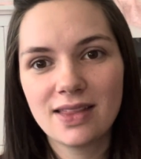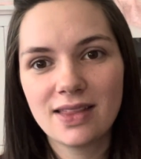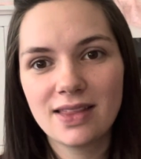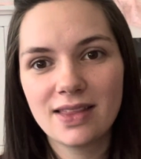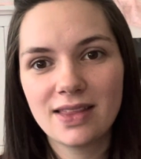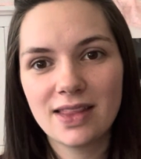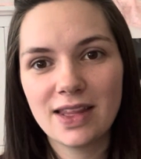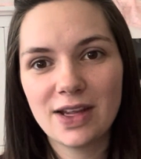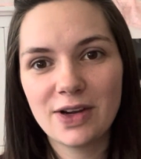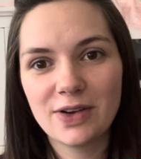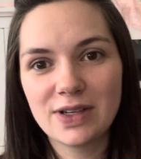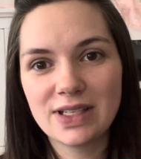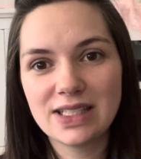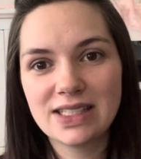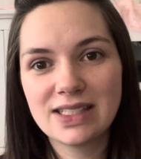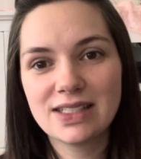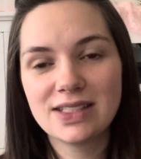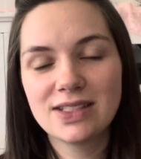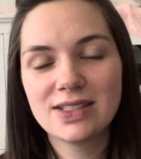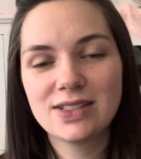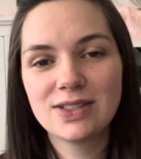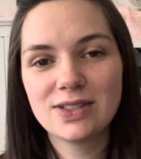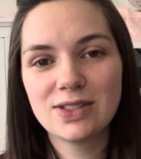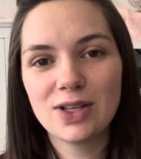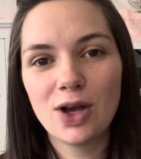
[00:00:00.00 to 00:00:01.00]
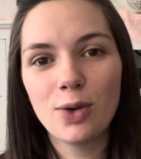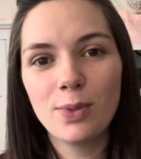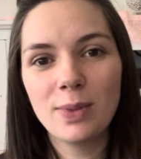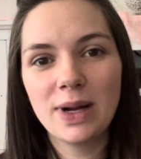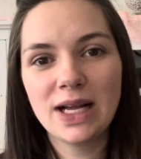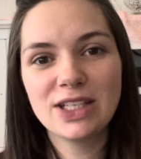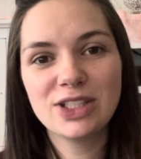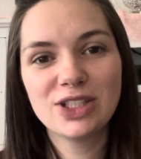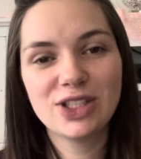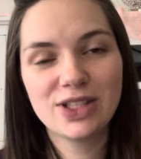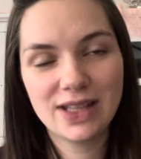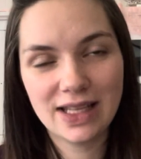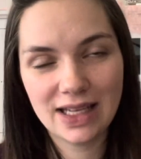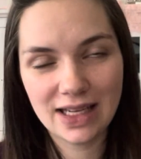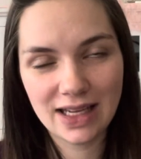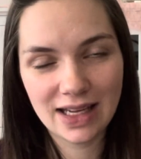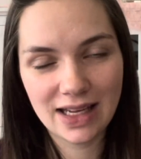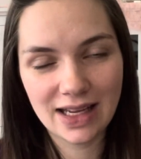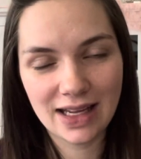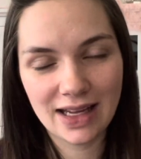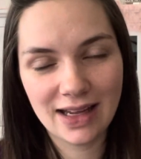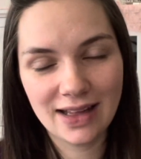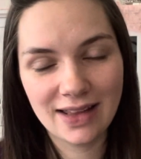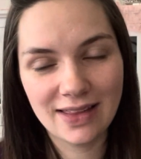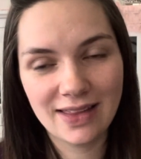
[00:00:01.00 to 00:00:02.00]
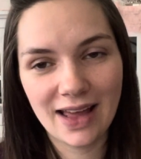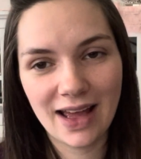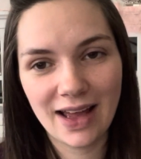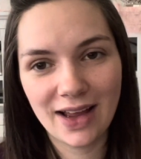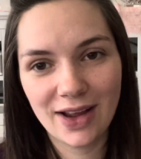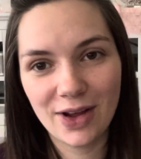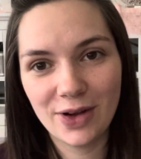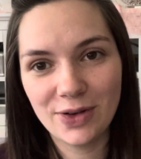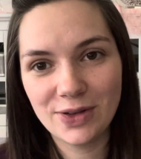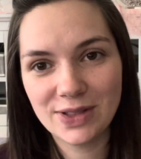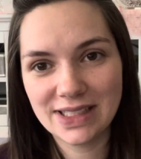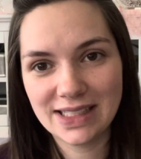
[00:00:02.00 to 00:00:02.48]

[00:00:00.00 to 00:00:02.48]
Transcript: there is so much thinking that goes